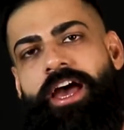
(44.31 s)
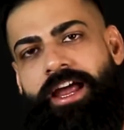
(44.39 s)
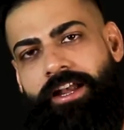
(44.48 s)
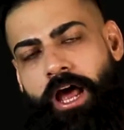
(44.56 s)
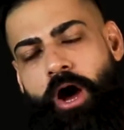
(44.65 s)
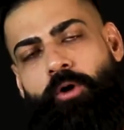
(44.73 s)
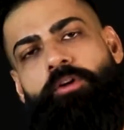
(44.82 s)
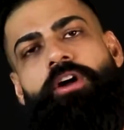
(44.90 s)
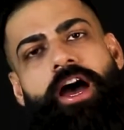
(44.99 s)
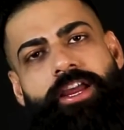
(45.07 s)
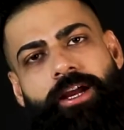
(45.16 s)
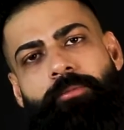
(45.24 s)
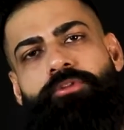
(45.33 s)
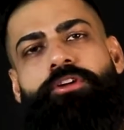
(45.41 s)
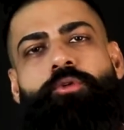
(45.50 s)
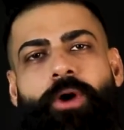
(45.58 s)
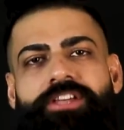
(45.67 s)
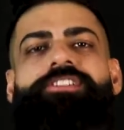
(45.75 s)
And now I come to the
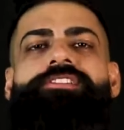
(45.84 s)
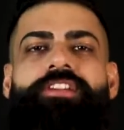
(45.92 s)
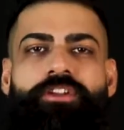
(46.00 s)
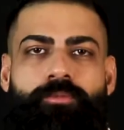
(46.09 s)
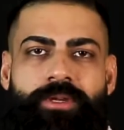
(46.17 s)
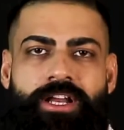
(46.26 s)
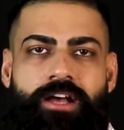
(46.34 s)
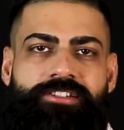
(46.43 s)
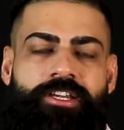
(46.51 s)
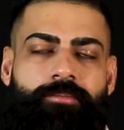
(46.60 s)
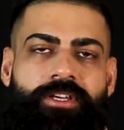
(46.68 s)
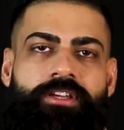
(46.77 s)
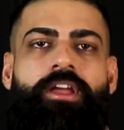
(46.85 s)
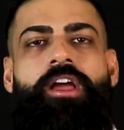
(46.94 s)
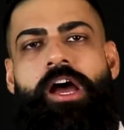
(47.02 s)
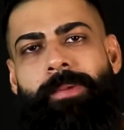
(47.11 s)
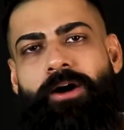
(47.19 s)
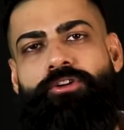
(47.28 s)
questions that you've been asking me
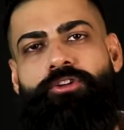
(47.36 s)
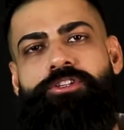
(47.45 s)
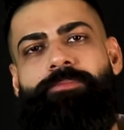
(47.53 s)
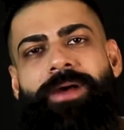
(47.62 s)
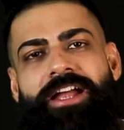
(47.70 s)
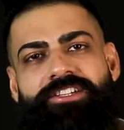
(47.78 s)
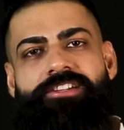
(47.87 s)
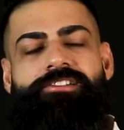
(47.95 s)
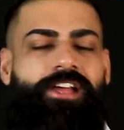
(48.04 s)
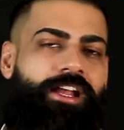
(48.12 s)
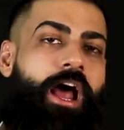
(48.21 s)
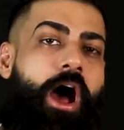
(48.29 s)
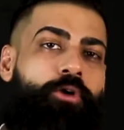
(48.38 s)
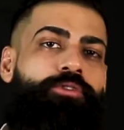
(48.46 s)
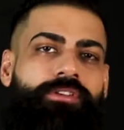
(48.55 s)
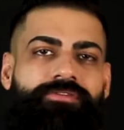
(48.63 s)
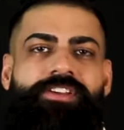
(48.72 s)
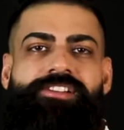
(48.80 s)
about those patches and how you
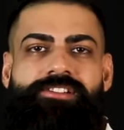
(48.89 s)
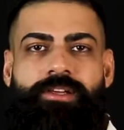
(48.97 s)
can fix